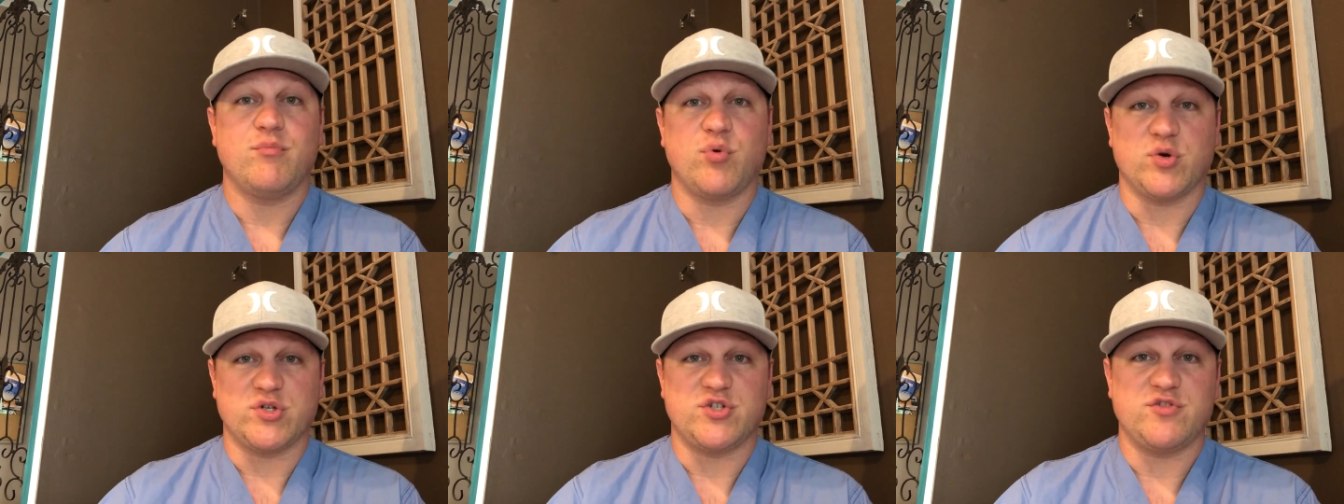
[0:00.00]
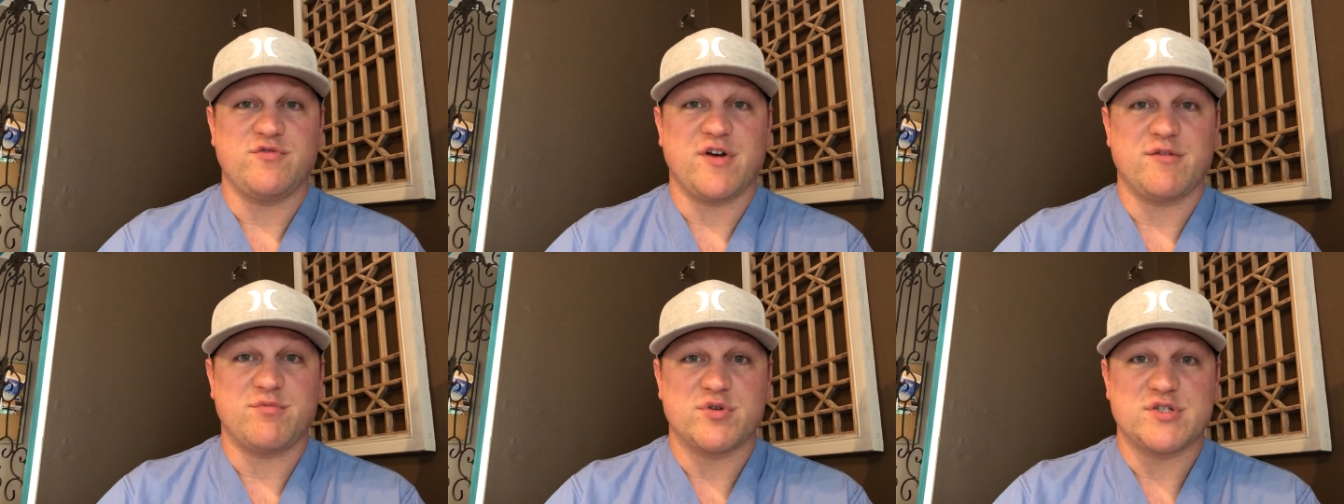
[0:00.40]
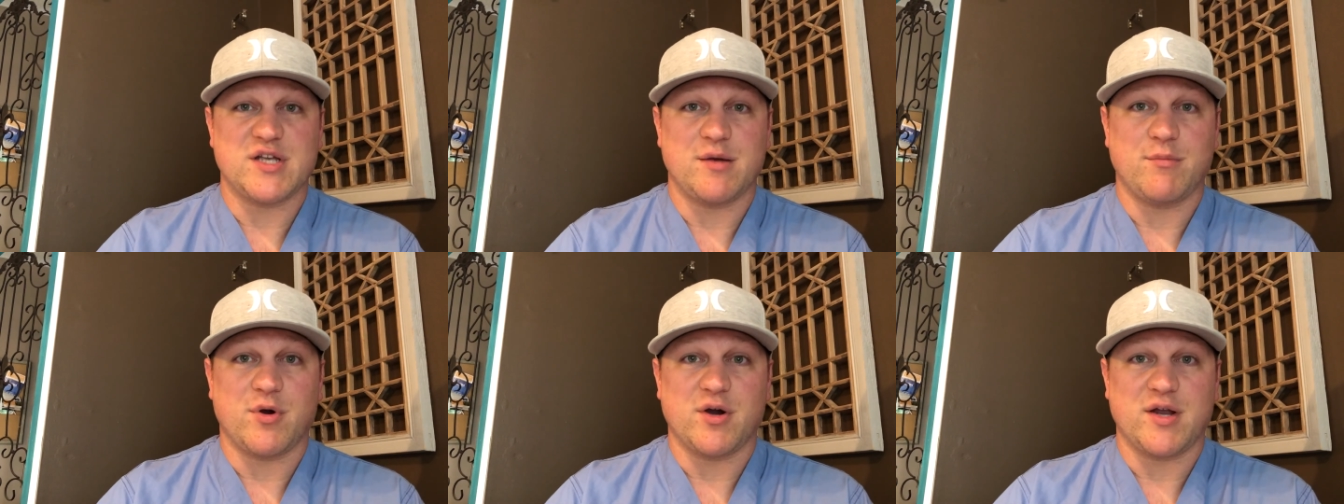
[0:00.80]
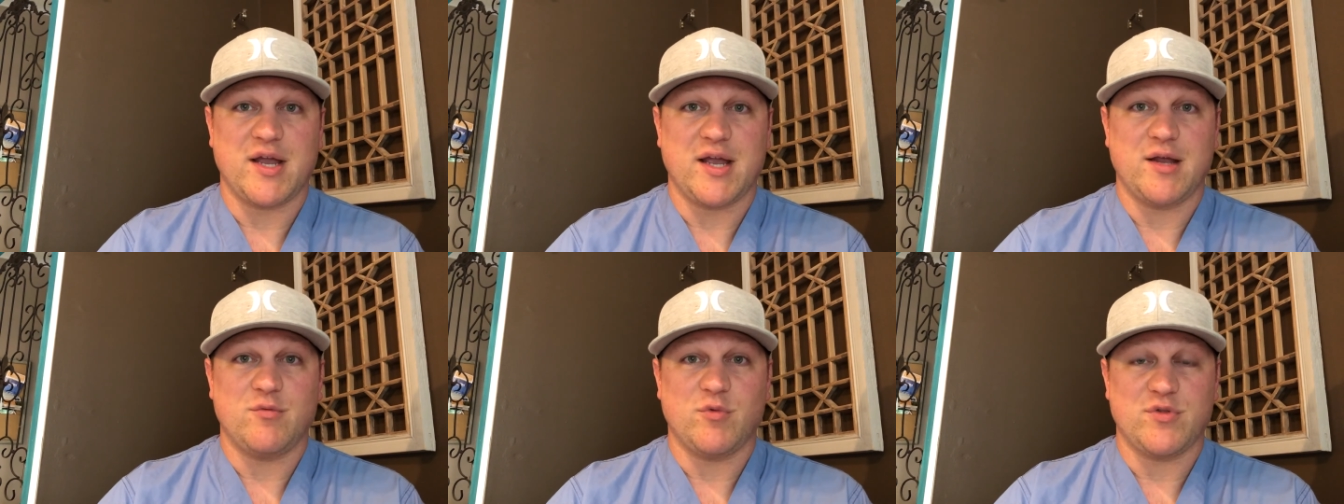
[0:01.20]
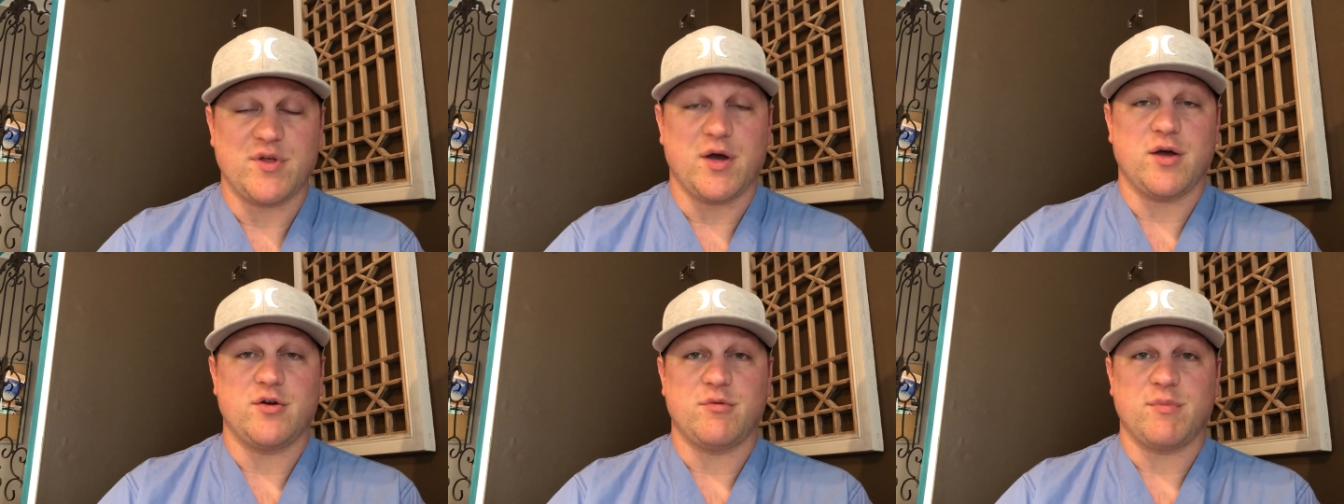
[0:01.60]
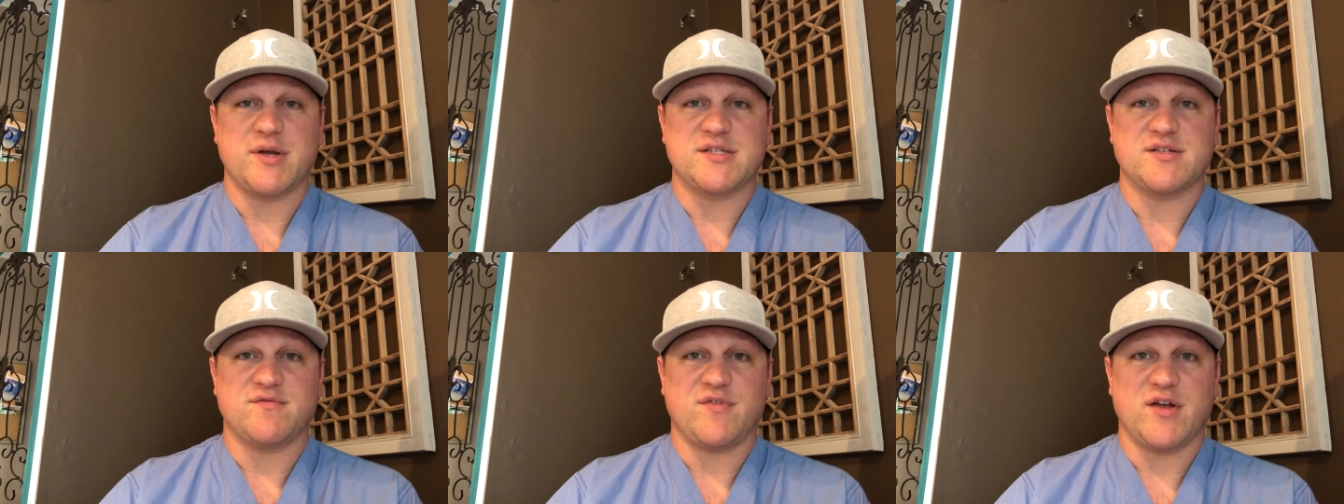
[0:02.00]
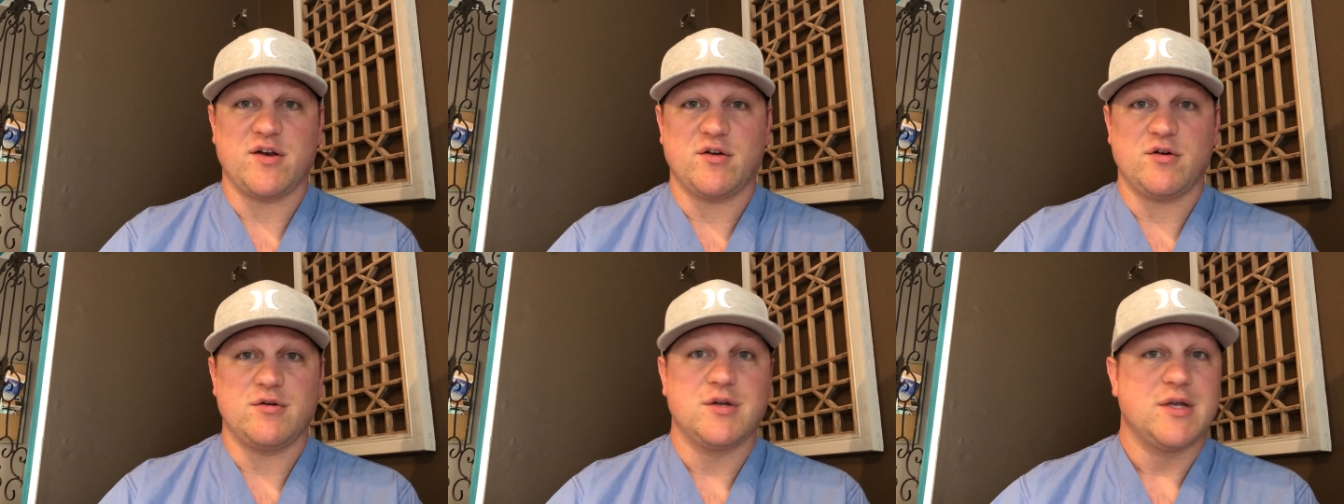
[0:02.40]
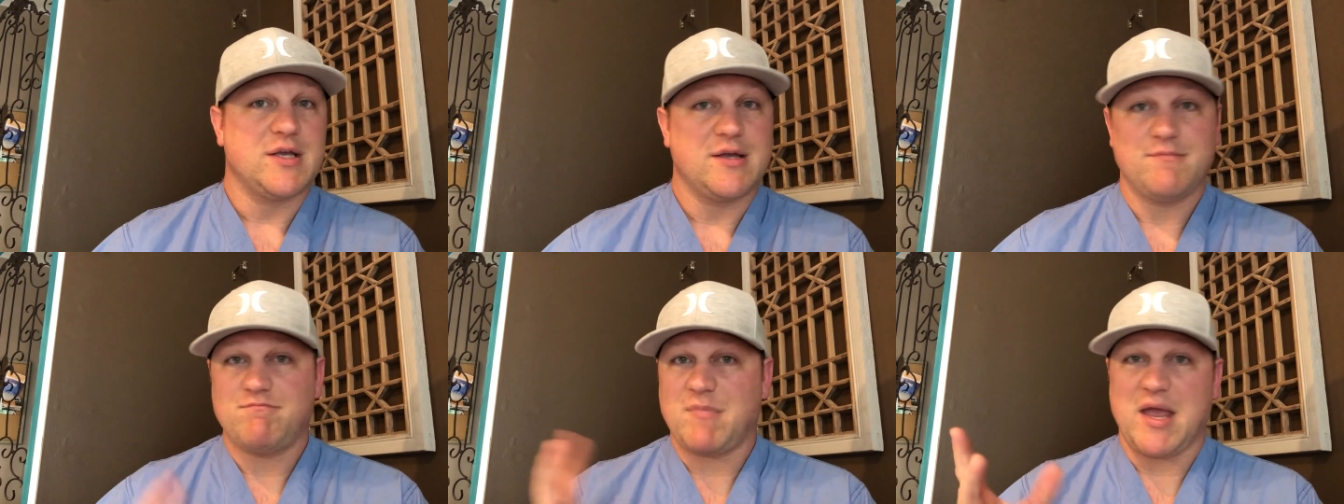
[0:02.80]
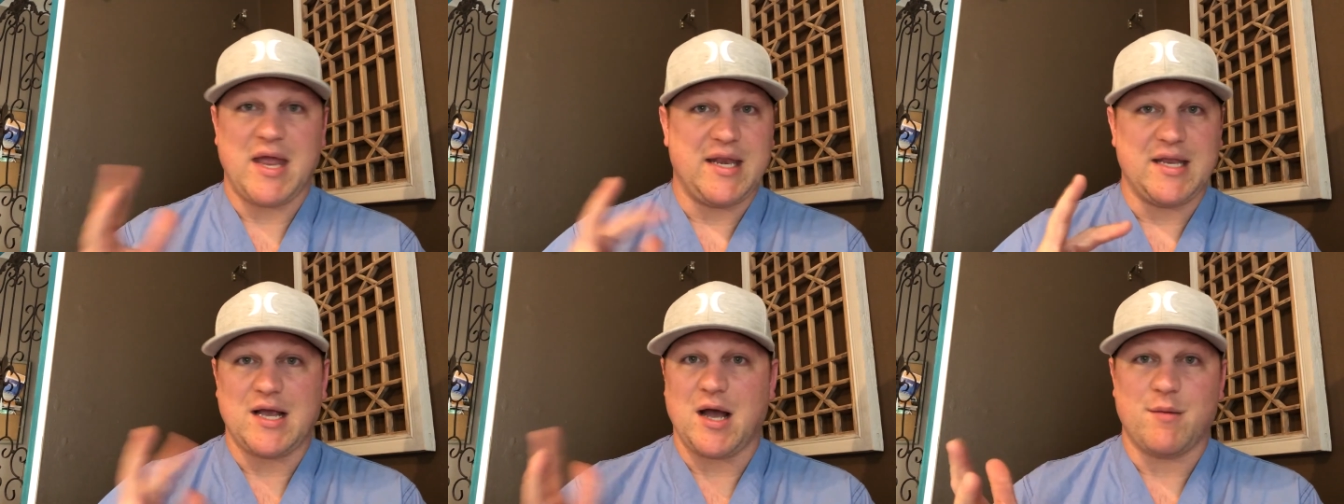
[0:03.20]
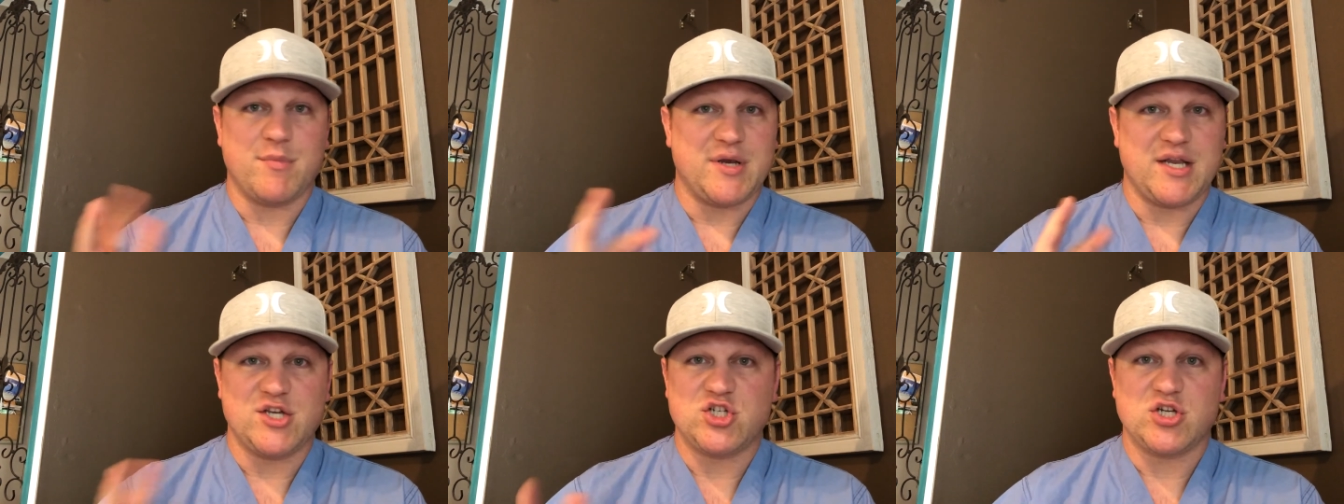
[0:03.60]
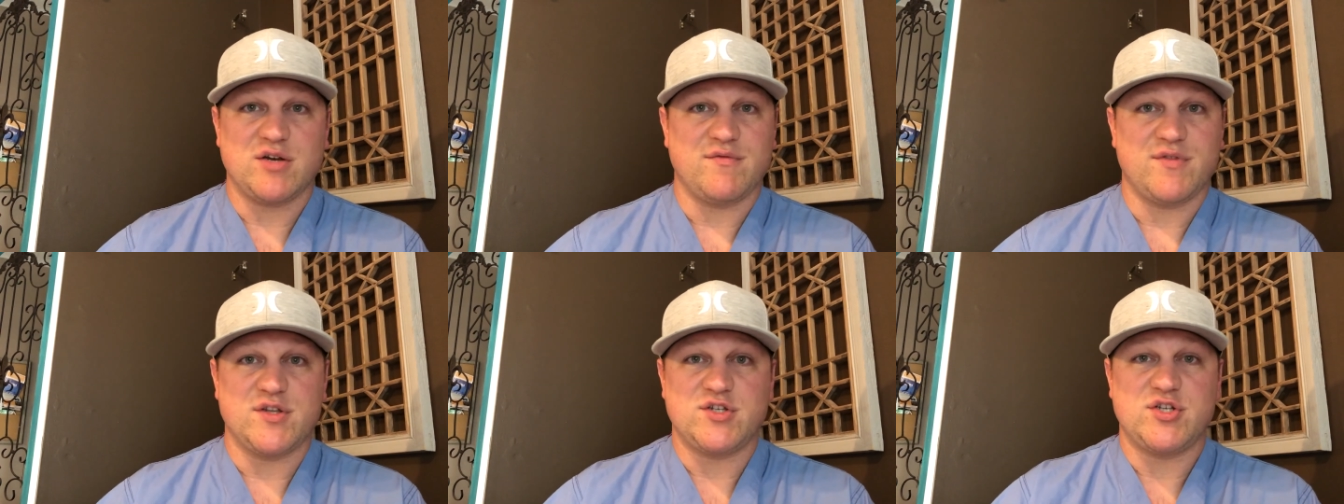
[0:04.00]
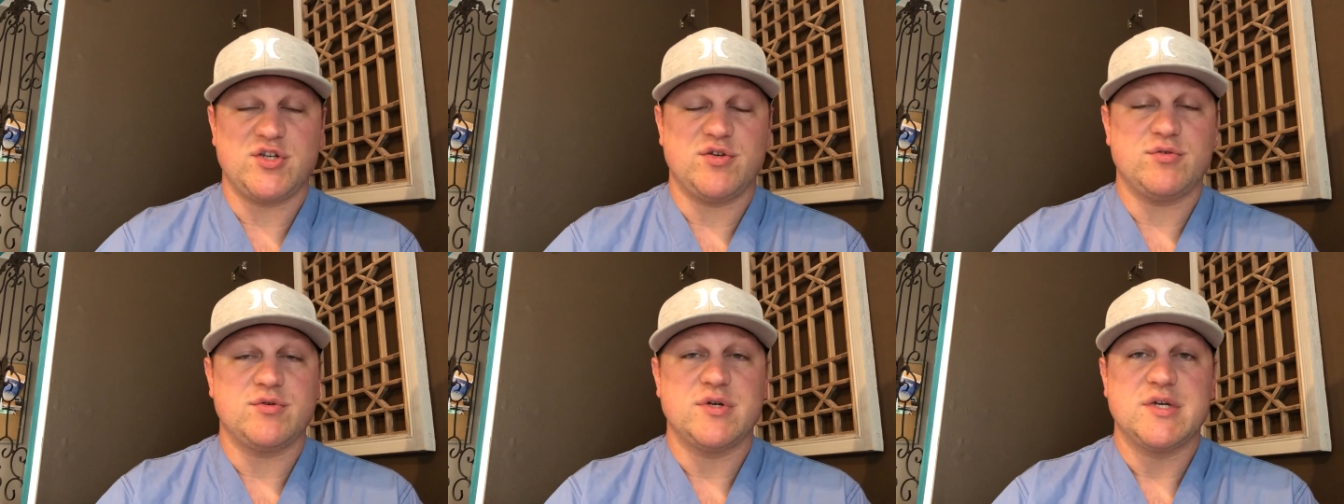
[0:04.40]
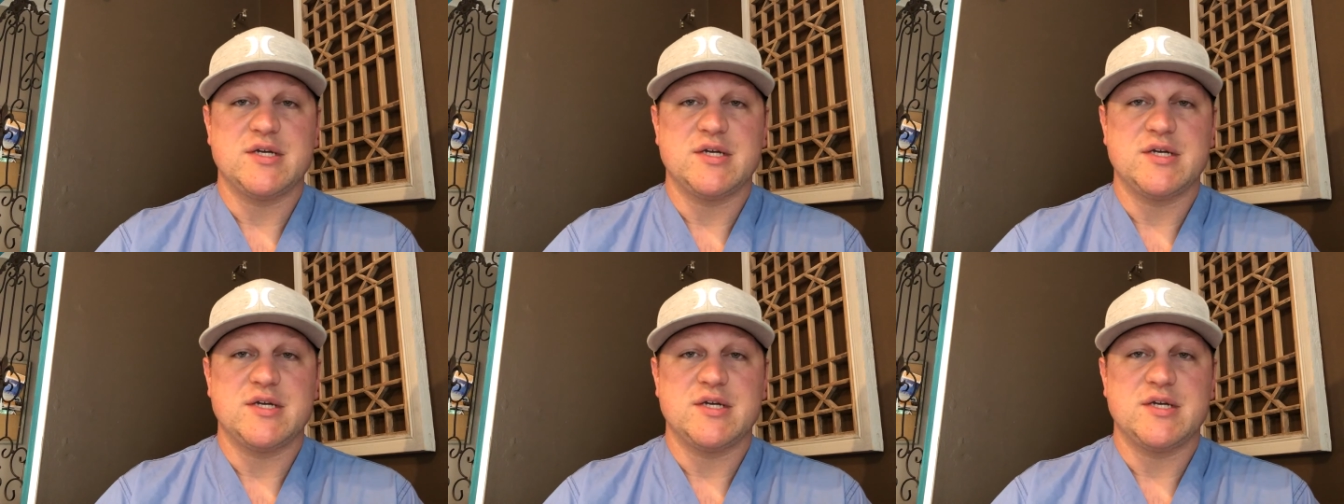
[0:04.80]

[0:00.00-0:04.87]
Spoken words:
0.25% marcaine with 100 mics of fentanyl, any combination of the two.